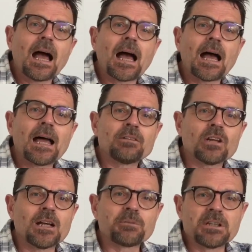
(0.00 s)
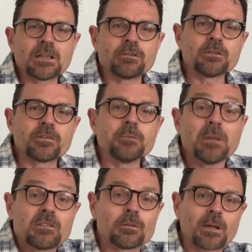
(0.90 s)
And I'm going to give you a few
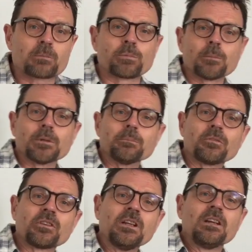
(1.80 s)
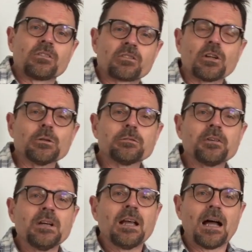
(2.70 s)
mental maths problems to solve